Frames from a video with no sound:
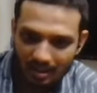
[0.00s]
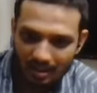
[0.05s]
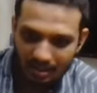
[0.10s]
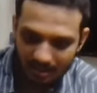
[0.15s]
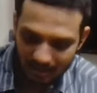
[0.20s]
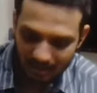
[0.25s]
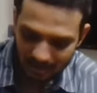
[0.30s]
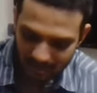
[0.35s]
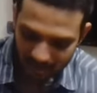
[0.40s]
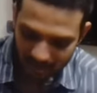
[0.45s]

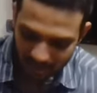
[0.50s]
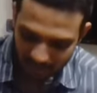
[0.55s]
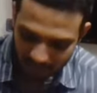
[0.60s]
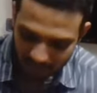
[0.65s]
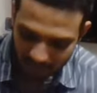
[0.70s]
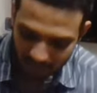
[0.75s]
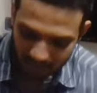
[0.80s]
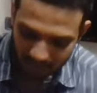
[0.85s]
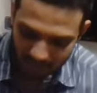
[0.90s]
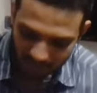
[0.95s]
uh
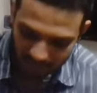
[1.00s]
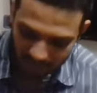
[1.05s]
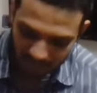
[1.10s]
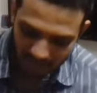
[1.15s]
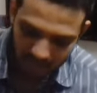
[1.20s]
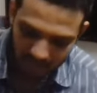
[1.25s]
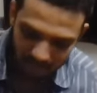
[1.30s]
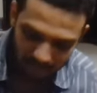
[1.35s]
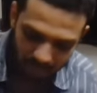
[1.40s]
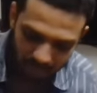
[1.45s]
study which
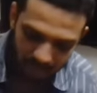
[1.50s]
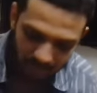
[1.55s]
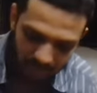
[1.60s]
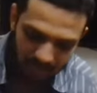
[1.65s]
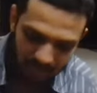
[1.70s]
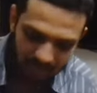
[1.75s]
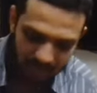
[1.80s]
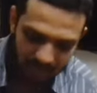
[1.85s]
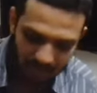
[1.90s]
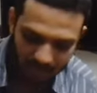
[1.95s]
actually
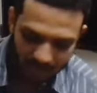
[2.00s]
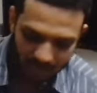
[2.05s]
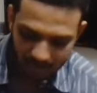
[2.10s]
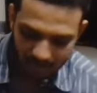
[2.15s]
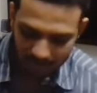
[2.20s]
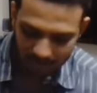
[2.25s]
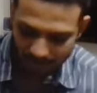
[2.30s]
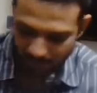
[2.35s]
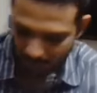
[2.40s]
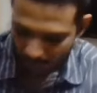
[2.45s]
shows
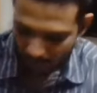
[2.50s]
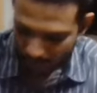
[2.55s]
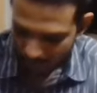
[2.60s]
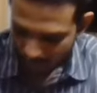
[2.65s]
uh,